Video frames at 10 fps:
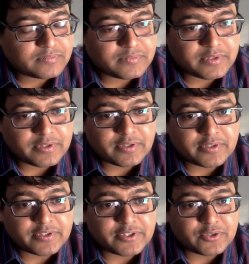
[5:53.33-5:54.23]

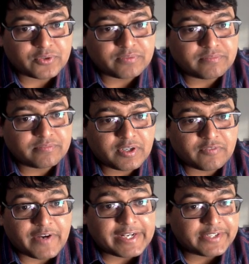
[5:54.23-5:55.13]
uh, you know,
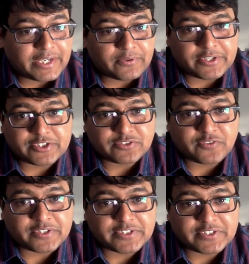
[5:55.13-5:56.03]
uh, wedding decorations,
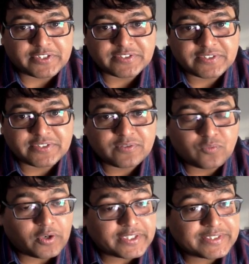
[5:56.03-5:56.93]
for instance.
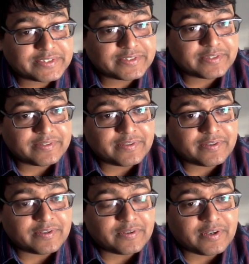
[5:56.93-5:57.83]
What is
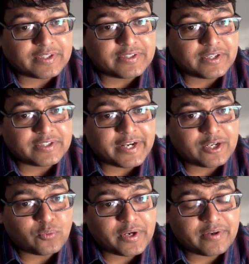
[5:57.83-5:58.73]
uh, a, a
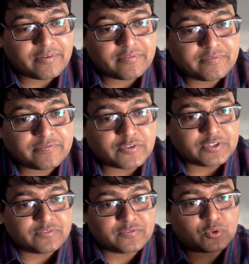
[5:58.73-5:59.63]
great way
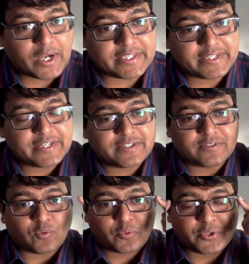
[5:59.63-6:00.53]
for to aggregate
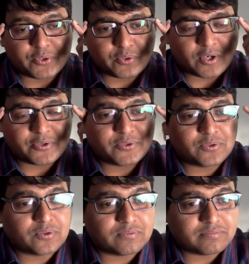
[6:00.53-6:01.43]
the, what would you do? How do you
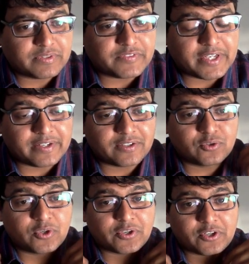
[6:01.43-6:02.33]
know if they're
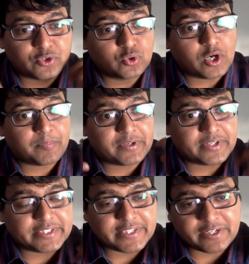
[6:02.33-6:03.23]
good or not? You go up
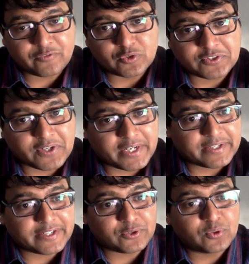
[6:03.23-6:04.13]
and read their reviews
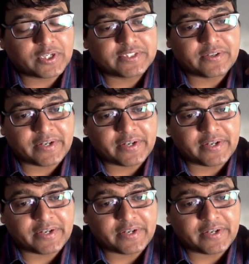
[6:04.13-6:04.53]
online, right? You look at the